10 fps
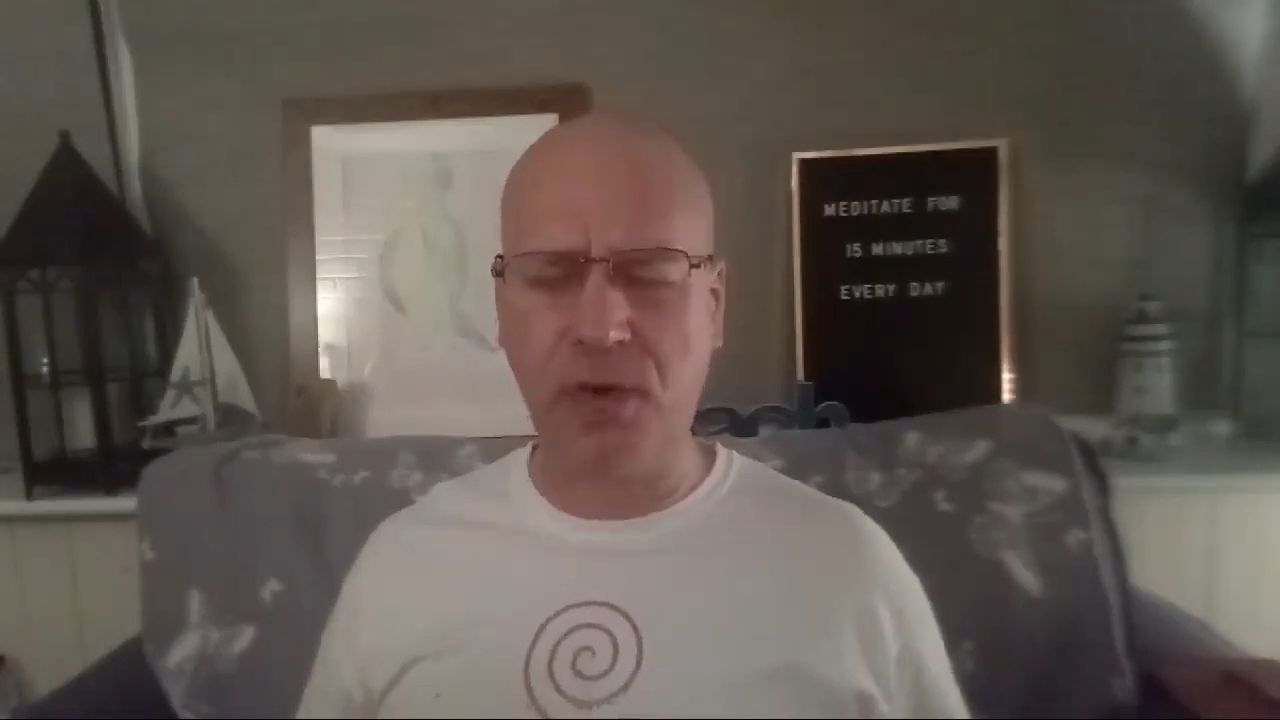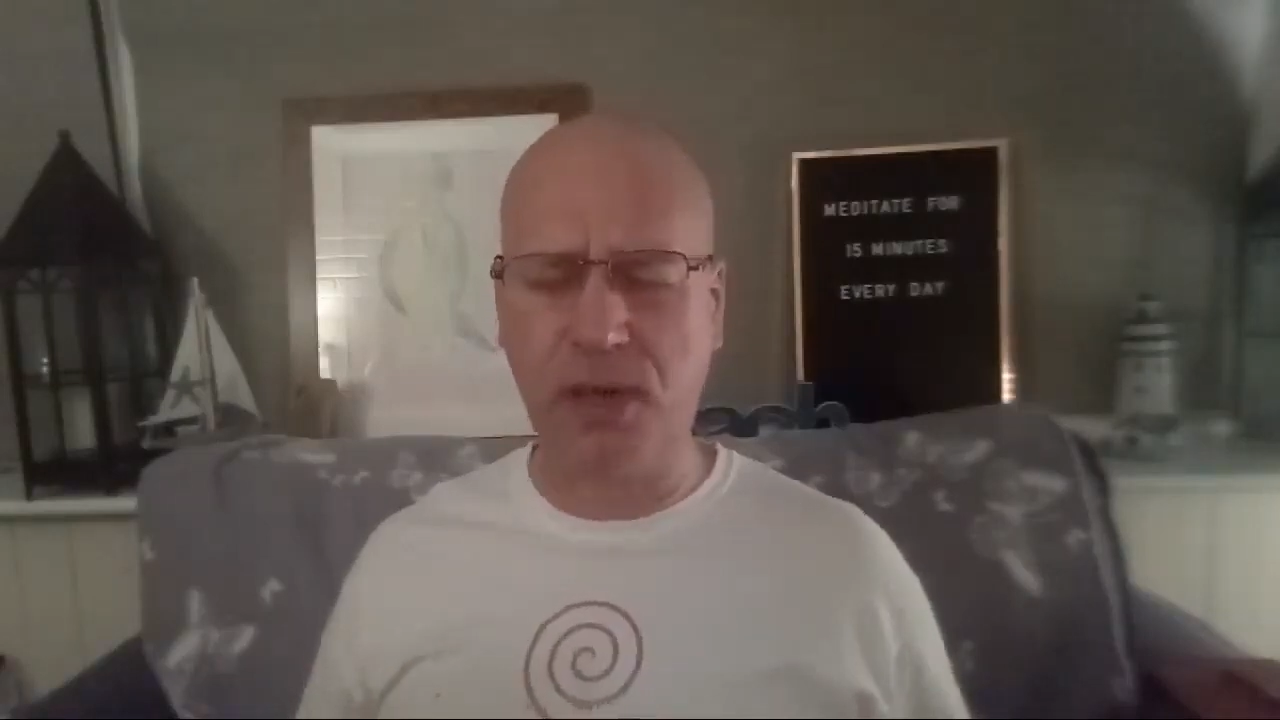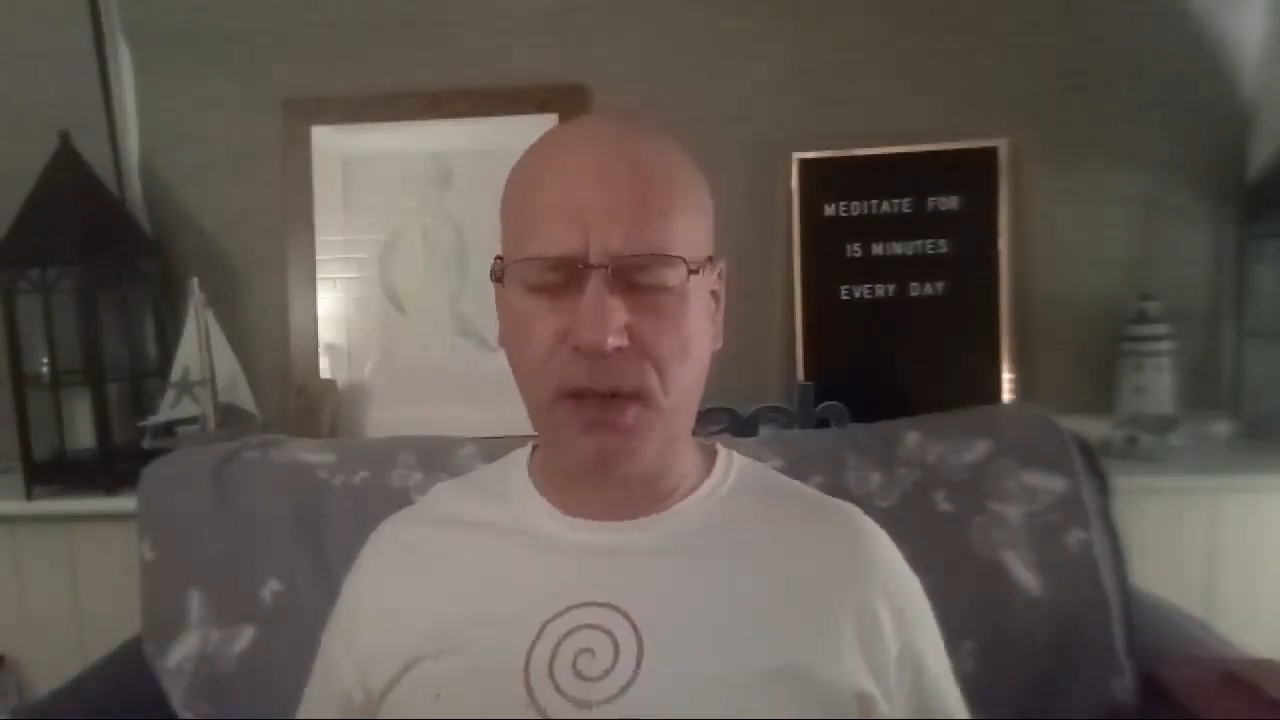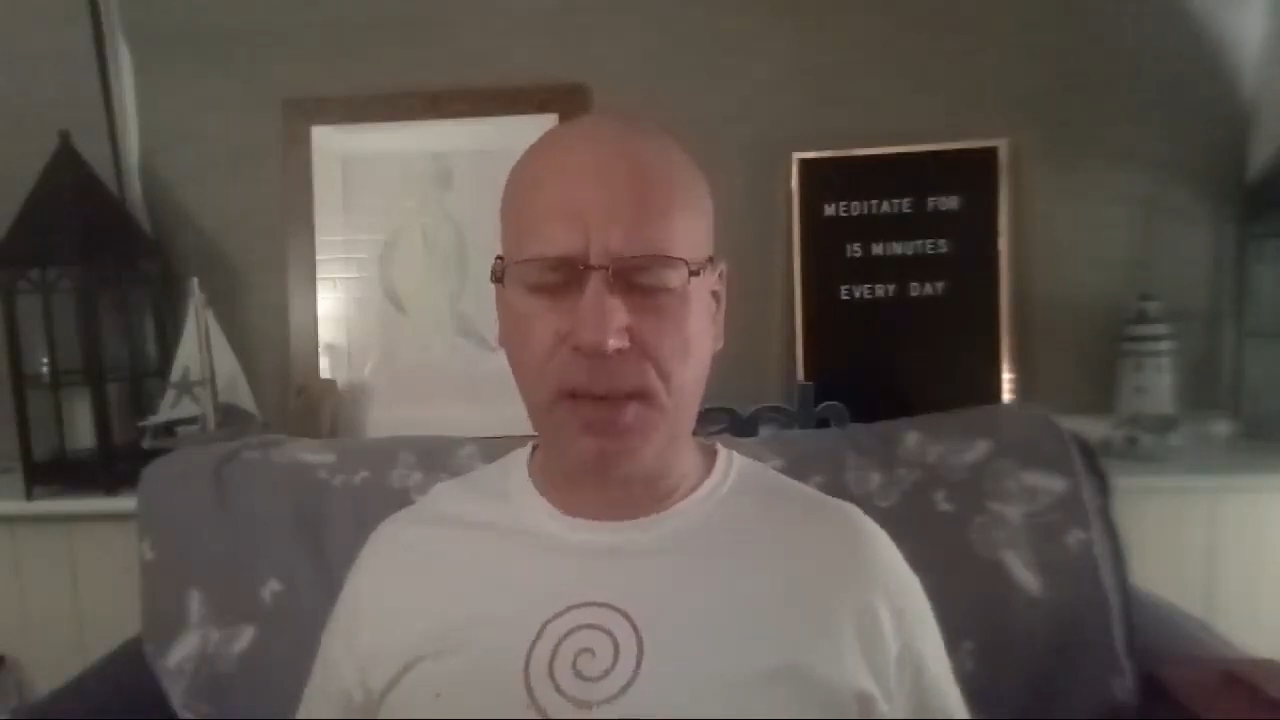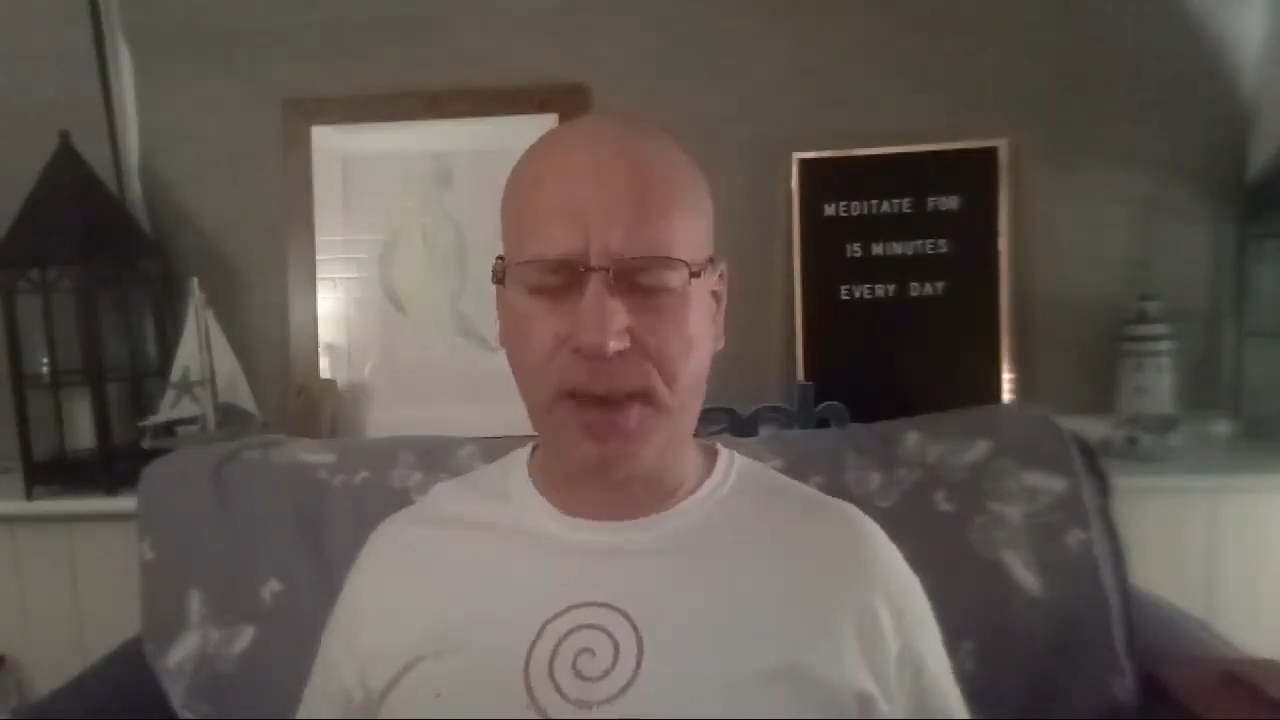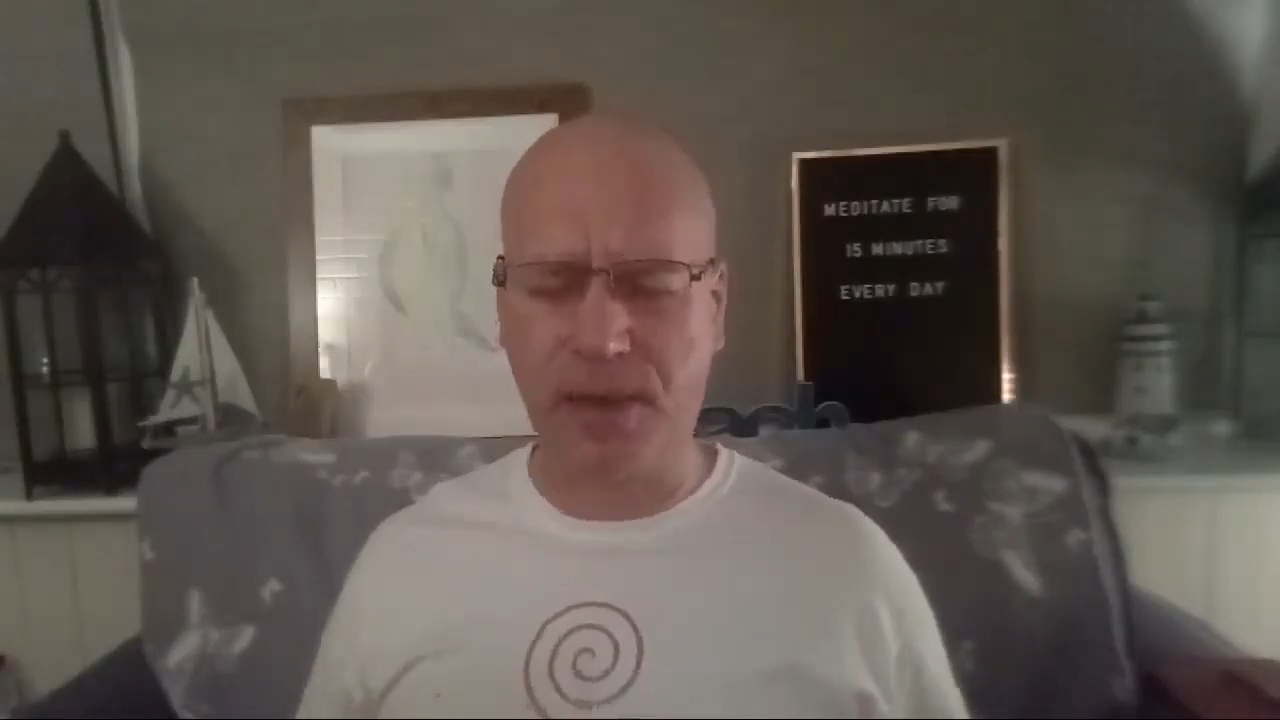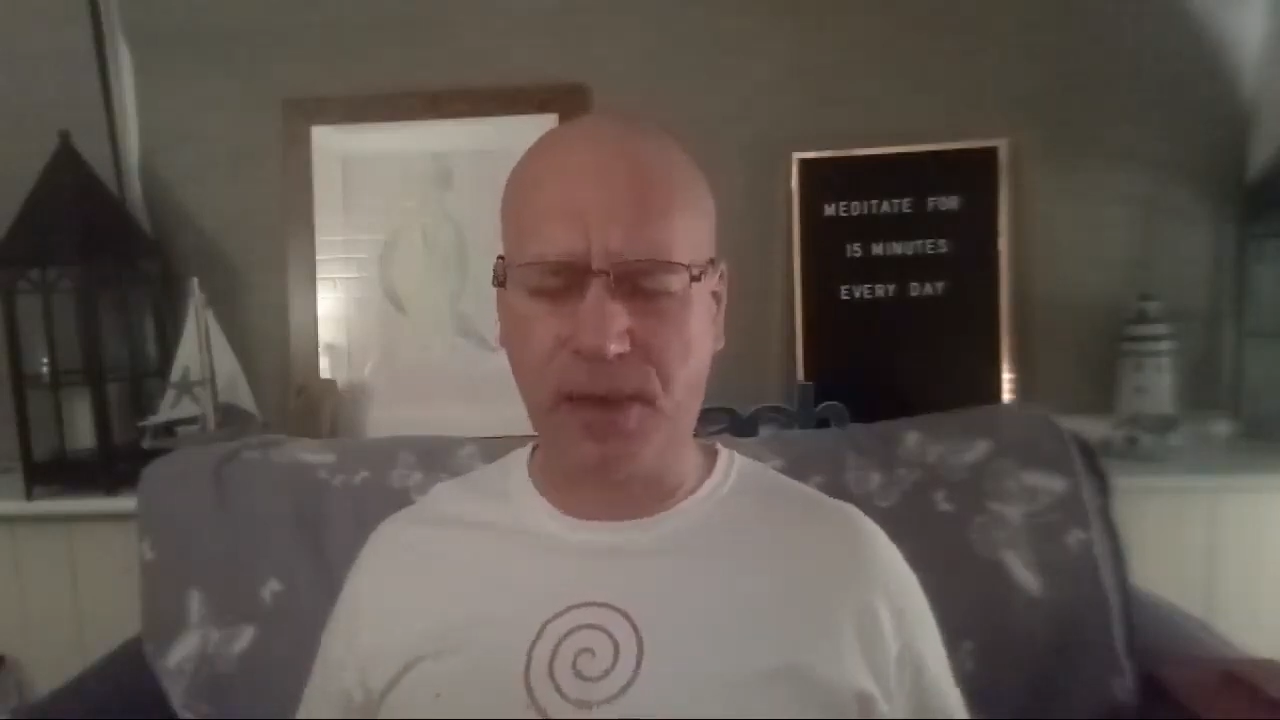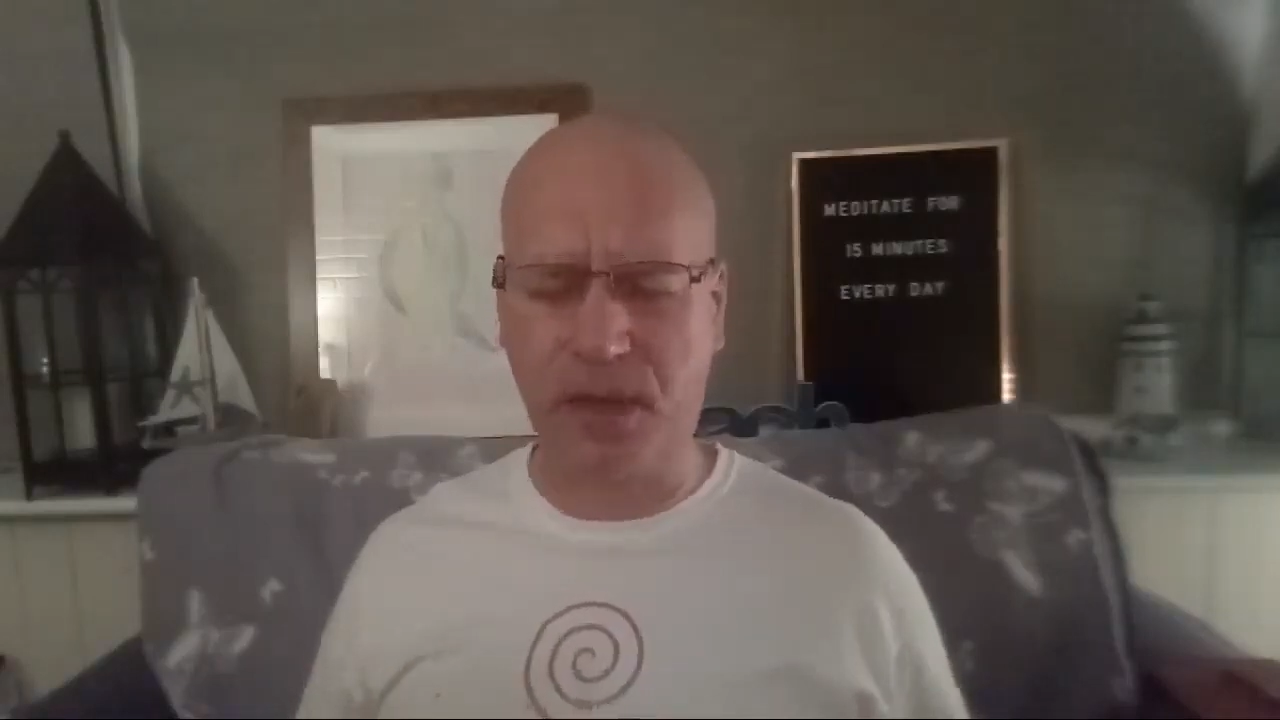about it.